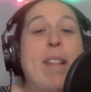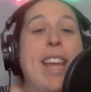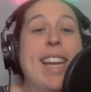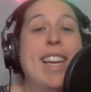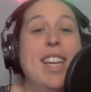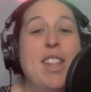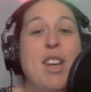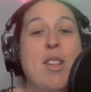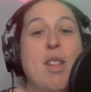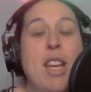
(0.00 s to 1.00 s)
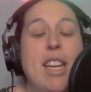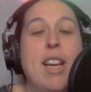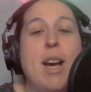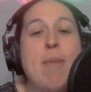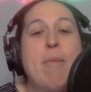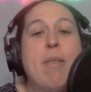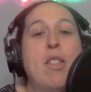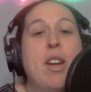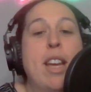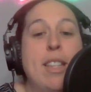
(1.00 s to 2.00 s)
like
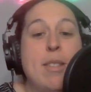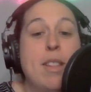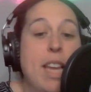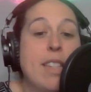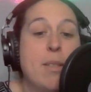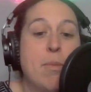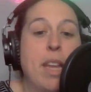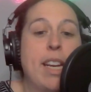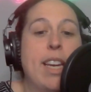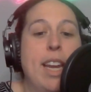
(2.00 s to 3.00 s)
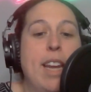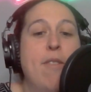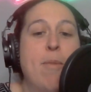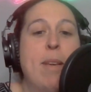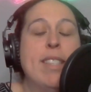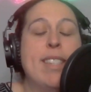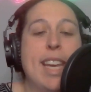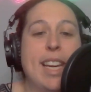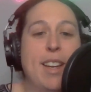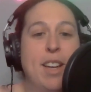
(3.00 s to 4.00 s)
it's that's like an infamous
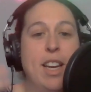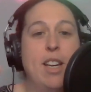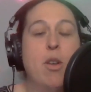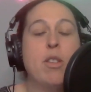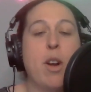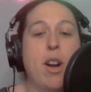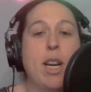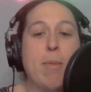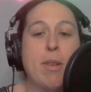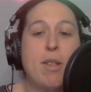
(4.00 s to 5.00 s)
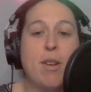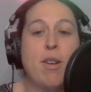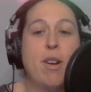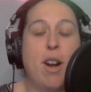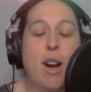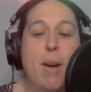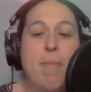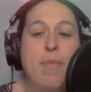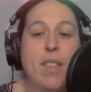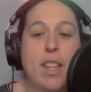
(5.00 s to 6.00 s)
thing. So our neighbors are
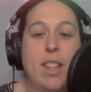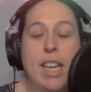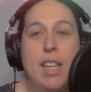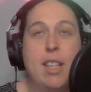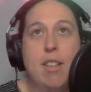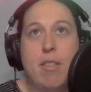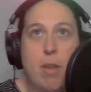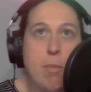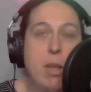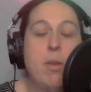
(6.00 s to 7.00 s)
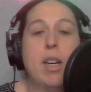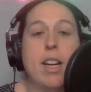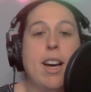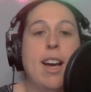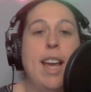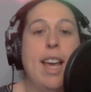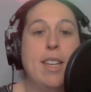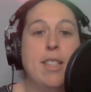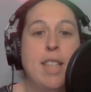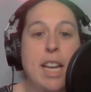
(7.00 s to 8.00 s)
like from Utica,
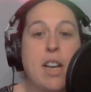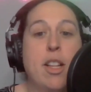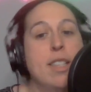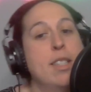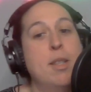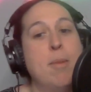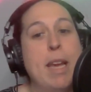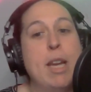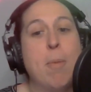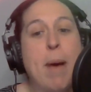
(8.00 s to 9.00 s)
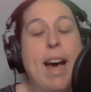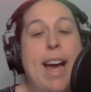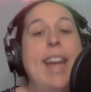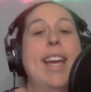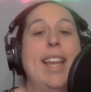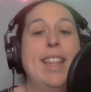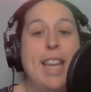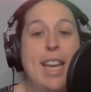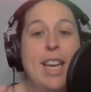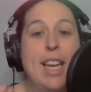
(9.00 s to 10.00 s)
and they call it a tomato pie, and they